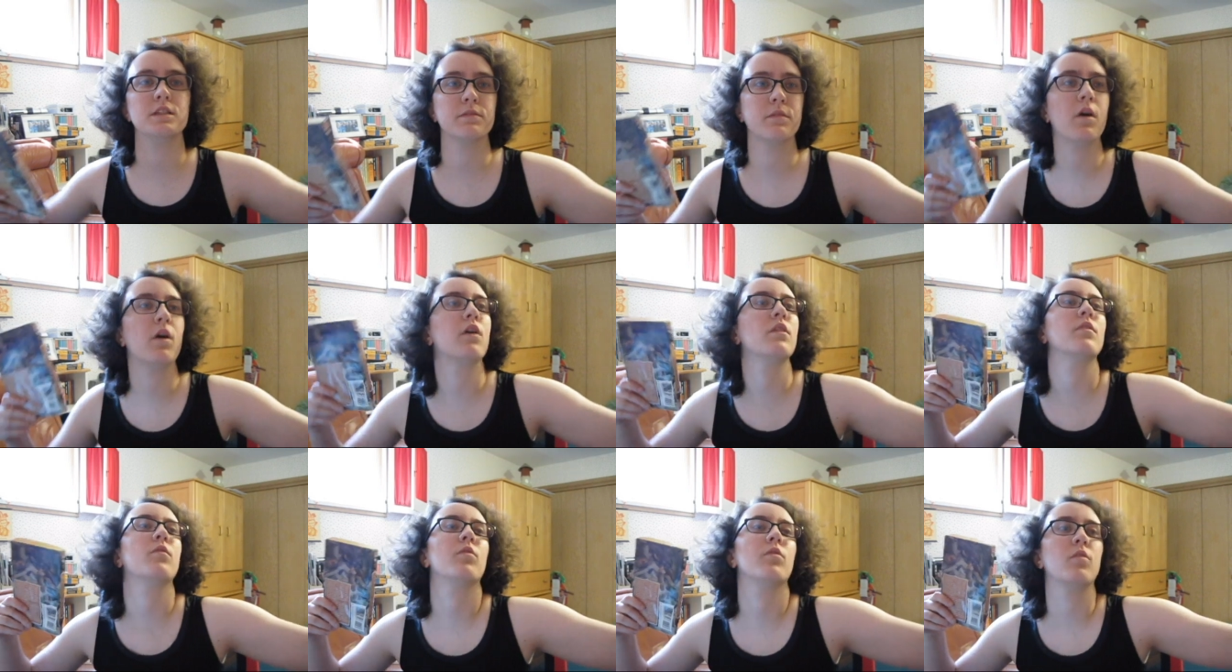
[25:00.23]

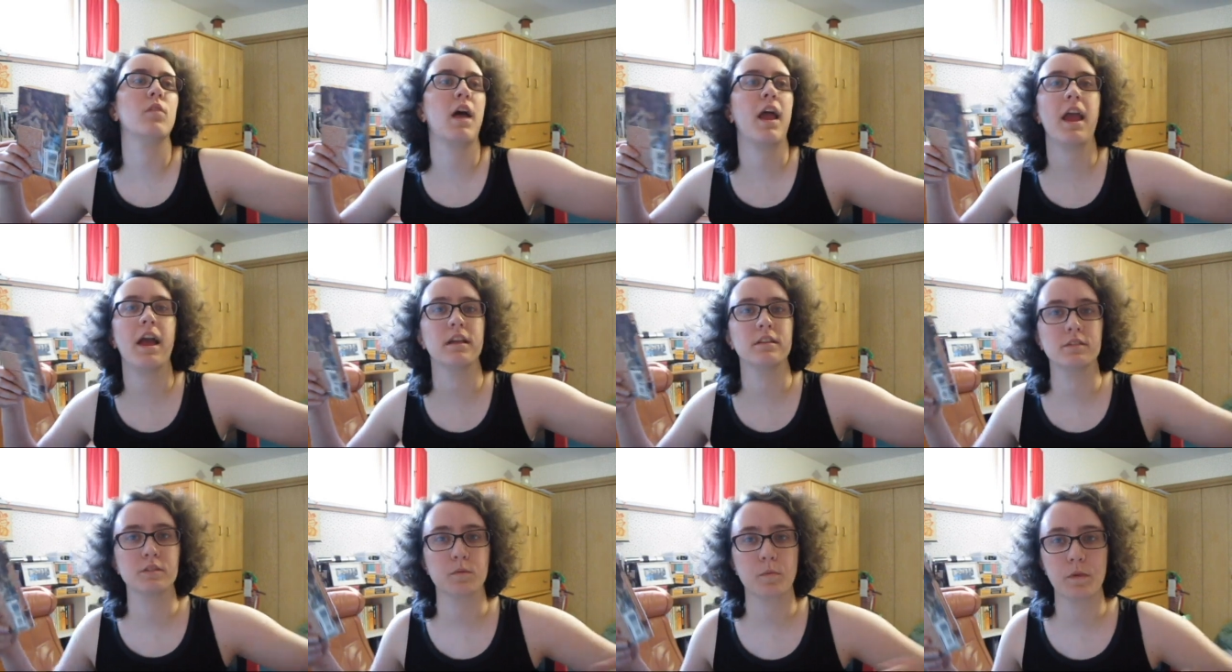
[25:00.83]
all the
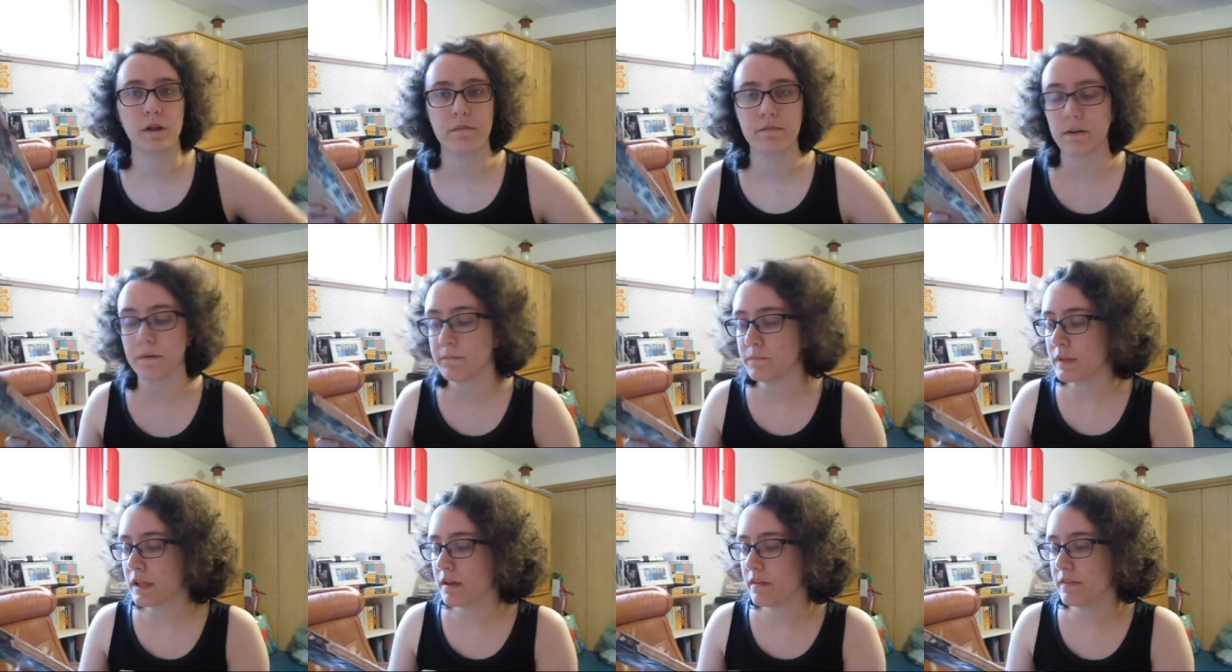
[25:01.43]
lands, or whatever,
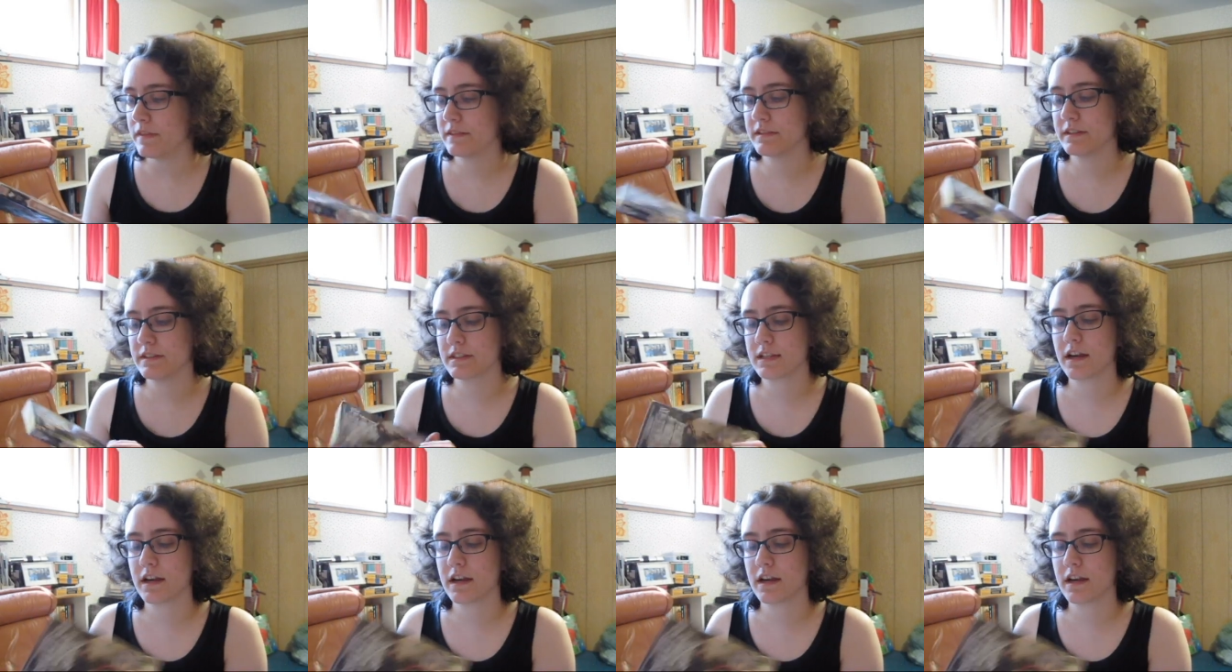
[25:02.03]
that this